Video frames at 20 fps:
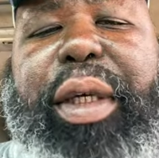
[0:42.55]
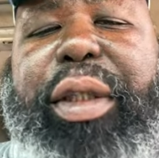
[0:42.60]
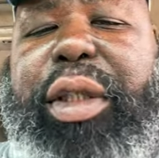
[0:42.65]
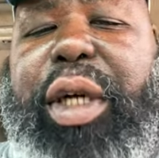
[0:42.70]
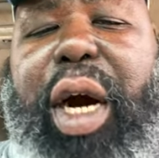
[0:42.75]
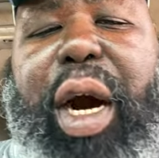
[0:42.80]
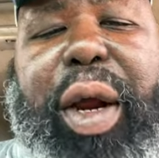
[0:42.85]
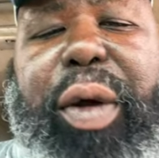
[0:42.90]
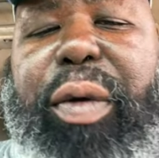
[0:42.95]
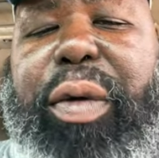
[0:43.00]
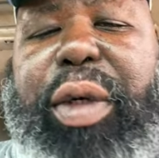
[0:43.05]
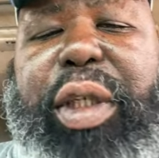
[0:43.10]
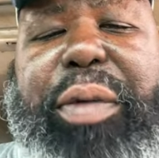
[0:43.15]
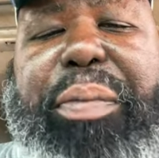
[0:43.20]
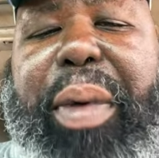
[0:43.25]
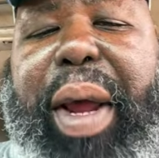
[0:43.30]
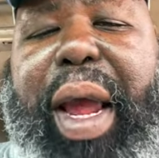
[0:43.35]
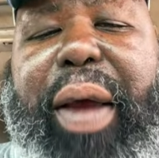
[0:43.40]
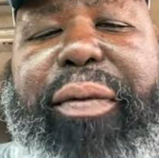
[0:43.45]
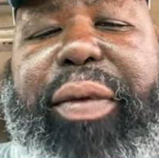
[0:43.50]
target on his
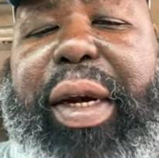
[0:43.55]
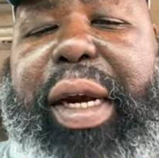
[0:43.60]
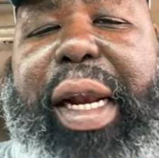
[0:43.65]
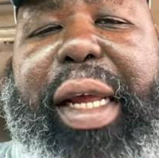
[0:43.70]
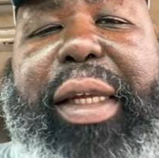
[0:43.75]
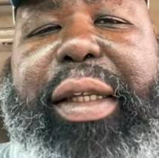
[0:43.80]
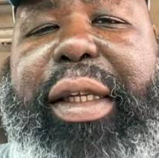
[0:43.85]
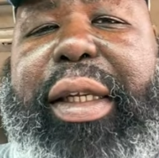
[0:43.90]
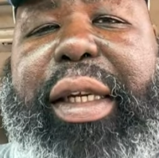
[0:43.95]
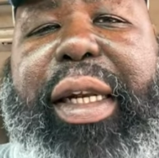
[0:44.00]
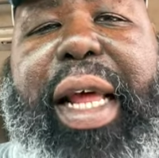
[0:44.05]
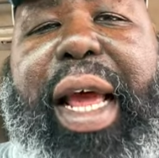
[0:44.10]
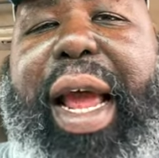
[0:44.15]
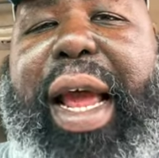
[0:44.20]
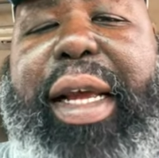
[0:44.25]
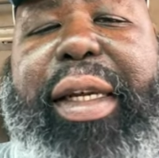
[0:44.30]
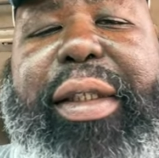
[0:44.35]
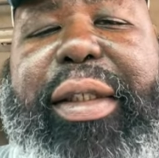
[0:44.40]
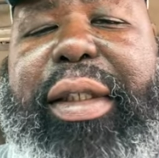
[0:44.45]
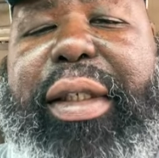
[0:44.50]
back for the
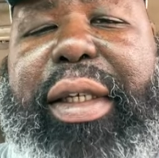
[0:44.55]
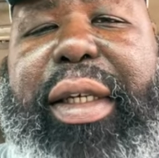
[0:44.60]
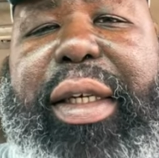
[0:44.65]
last